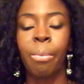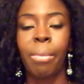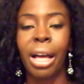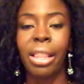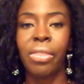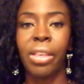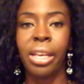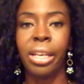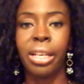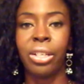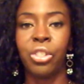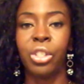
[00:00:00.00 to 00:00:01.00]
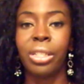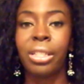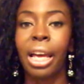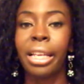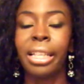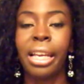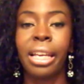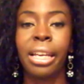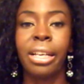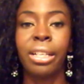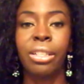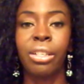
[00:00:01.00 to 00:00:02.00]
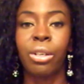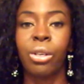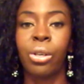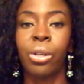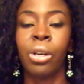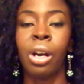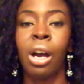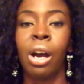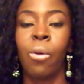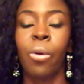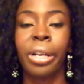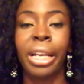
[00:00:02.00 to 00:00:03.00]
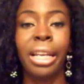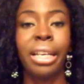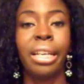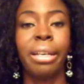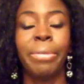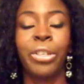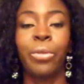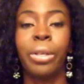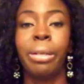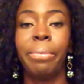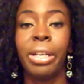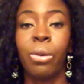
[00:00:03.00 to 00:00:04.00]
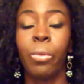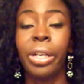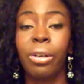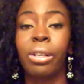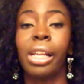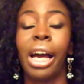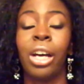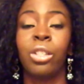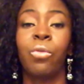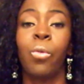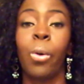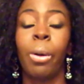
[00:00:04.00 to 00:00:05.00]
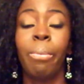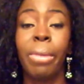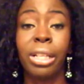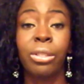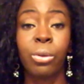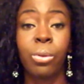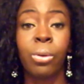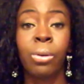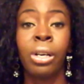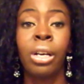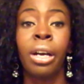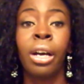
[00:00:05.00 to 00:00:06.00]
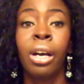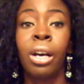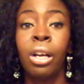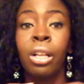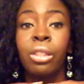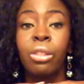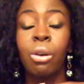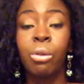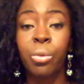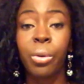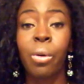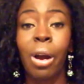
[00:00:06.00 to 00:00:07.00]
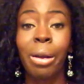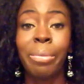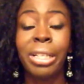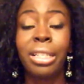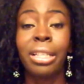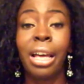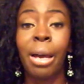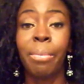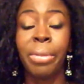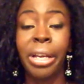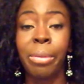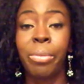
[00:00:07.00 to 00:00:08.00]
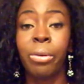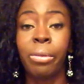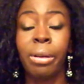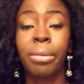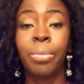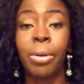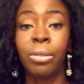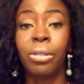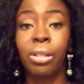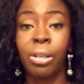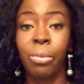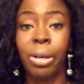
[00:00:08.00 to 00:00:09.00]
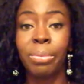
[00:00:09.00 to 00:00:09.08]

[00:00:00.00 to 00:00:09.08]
My thing is, just like they consider organic chemistry to be a weeder class for med school, those requirements that PA programs post on their